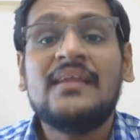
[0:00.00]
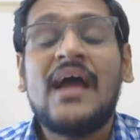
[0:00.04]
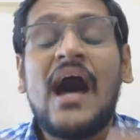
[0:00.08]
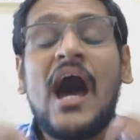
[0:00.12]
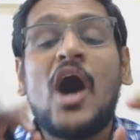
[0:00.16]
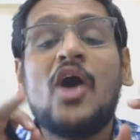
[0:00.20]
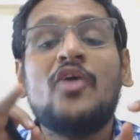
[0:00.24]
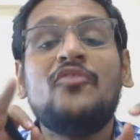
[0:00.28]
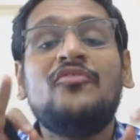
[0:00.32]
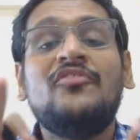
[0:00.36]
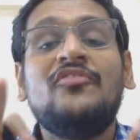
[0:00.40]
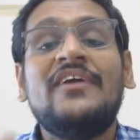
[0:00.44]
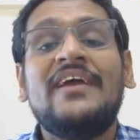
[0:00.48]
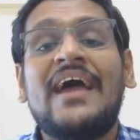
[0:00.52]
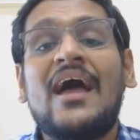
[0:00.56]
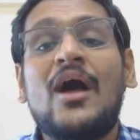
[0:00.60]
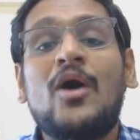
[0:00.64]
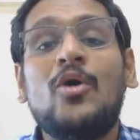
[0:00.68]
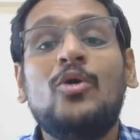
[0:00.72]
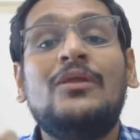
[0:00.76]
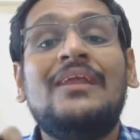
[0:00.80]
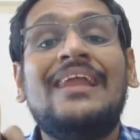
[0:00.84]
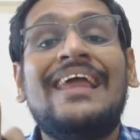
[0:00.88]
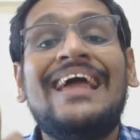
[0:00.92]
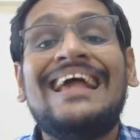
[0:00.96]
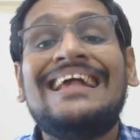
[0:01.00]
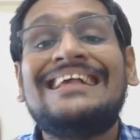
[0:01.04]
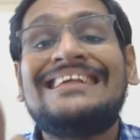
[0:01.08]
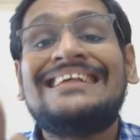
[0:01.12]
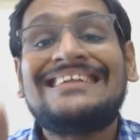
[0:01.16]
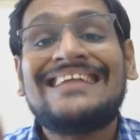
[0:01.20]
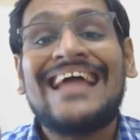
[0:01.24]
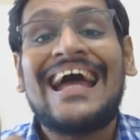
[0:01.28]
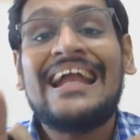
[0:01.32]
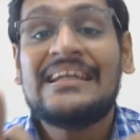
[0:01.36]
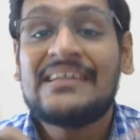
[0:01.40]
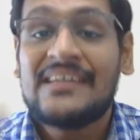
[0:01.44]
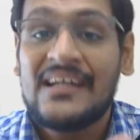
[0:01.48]
Now we have less
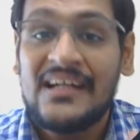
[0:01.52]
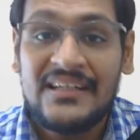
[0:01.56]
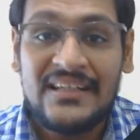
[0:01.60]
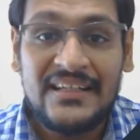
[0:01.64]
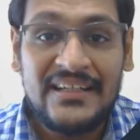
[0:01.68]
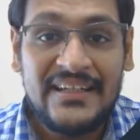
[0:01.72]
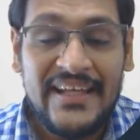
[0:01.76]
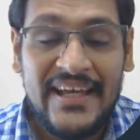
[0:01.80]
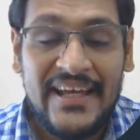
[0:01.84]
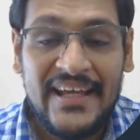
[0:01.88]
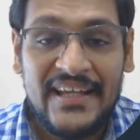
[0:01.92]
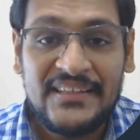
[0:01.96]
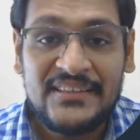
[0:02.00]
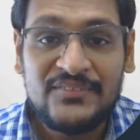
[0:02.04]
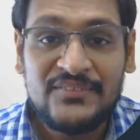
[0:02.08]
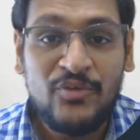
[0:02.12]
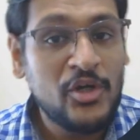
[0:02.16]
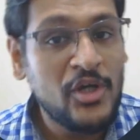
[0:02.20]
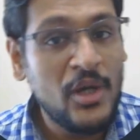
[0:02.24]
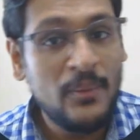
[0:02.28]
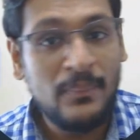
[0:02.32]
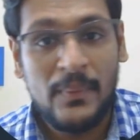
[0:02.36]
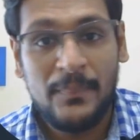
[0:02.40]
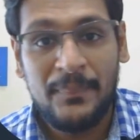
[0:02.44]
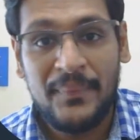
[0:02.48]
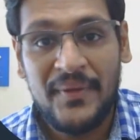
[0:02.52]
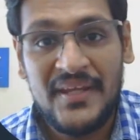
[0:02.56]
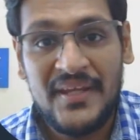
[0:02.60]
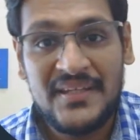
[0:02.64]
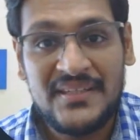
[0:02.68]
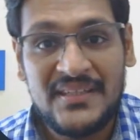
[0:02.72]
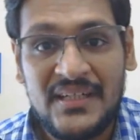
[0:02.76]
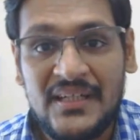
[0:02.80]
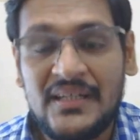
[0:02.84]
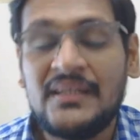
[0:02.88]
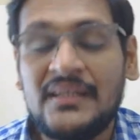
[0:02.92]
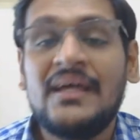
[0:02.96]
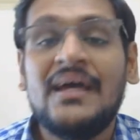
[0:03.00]
than 30 days for your
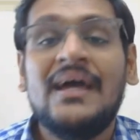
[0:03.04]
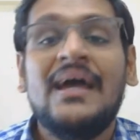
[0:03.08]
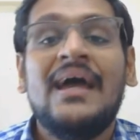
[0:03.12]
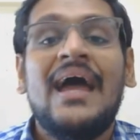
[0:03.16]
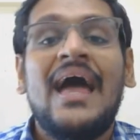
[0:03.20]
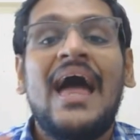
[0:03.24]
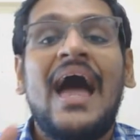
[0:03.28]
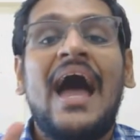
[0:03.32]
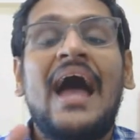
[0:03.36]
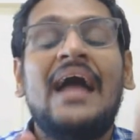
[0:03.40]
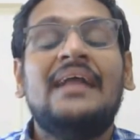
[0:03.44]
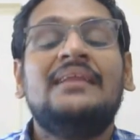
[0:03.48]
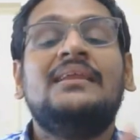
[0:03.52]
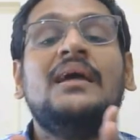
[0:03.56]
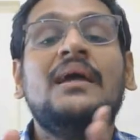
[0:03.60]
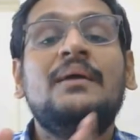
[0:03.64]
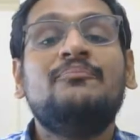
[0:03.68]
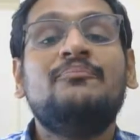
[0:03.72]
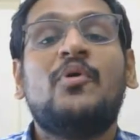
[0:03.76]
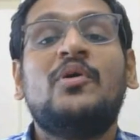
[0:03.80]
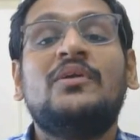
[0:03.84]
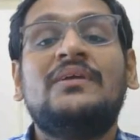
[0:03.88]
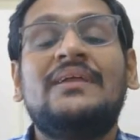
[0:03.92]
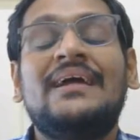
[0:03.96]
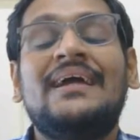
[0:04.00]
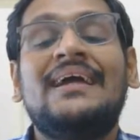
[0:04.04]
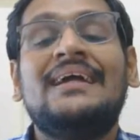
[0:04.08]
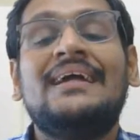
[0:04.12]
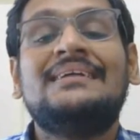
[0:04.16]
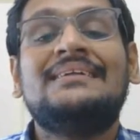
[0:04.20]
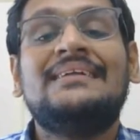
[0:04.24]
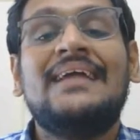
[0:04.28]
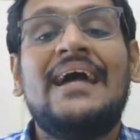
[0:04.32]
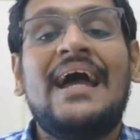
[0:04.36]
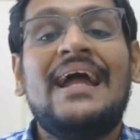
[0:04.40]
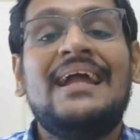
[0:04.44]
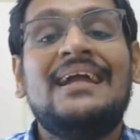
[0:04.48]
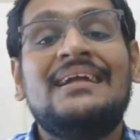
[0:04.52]
preparation, and the important thing is
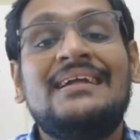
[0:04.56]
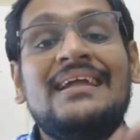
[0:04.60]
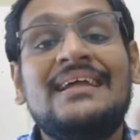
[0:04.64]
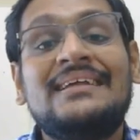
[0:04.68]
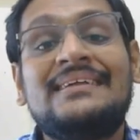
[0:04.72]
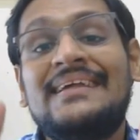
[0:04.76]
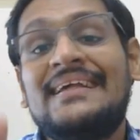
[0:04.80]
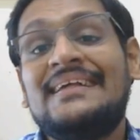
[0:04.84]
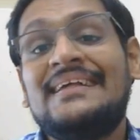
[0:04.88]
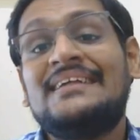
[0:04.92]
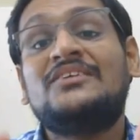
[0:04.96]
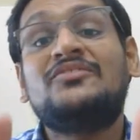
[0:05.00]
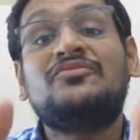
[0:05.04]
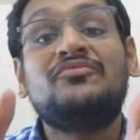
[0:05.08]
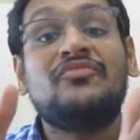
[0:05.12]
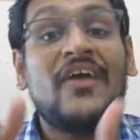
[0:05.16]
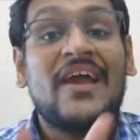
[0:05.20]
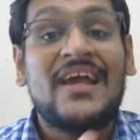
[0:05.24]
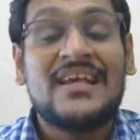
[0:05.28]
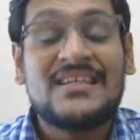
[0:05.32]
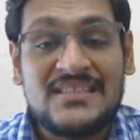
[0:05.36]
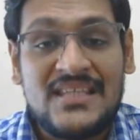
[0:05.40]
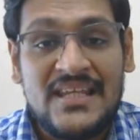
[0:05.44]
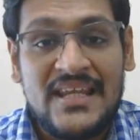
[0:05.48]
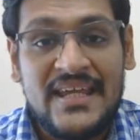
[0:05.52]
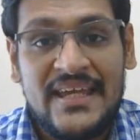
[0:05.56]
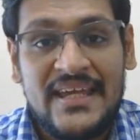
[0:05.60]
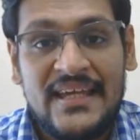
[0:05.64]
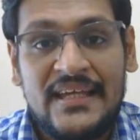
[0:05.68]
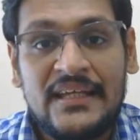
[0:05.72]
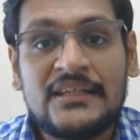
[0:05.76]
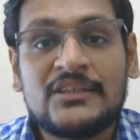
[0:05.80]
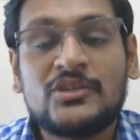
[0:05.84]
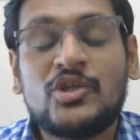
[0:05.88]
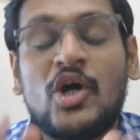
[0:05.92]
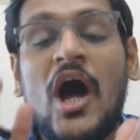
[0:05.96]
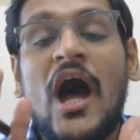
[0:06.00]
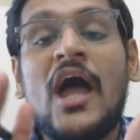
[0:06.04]
that this is phase 3.
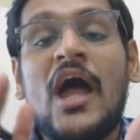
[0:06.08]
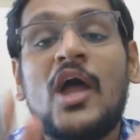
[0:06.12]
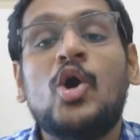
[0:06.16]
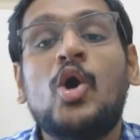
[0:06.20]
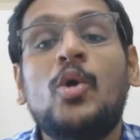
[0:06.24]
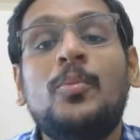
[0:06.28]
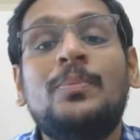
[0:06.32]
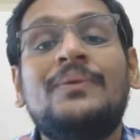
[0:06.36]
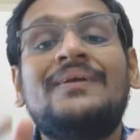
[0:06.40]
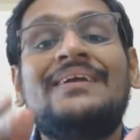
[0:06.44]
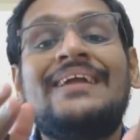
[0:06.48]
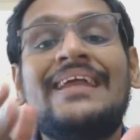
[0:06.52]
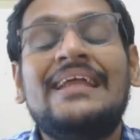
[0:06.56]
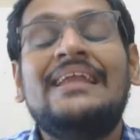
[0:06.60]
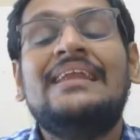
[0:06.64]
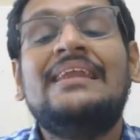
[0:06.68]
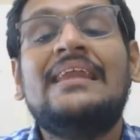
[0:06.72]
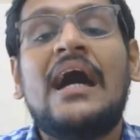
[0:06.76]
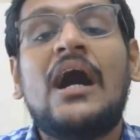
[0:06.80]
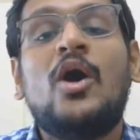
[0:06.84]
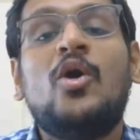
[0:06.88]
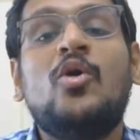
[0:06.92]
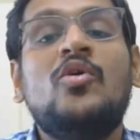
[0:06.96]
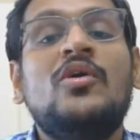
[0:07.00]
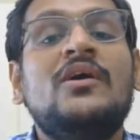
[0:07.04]
So I hope till now